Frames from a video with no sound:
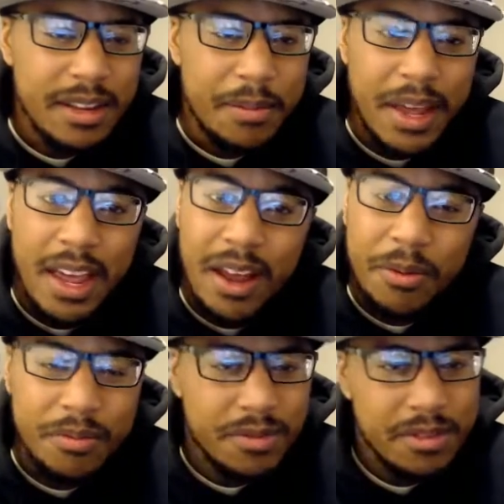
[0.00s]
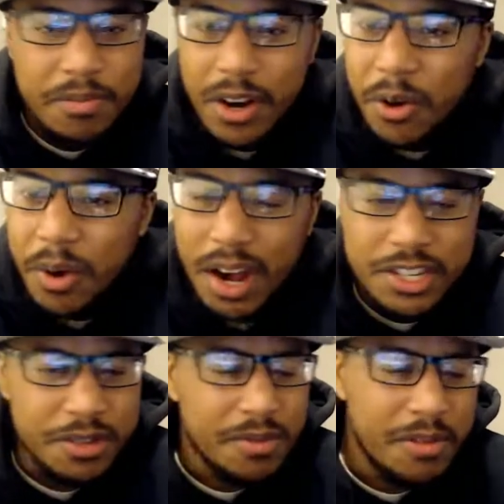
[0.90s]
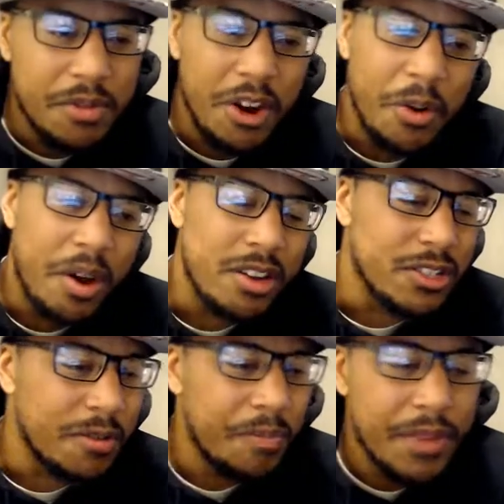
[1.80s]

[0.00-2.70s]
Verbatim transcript: man, better watch them. Better watch them.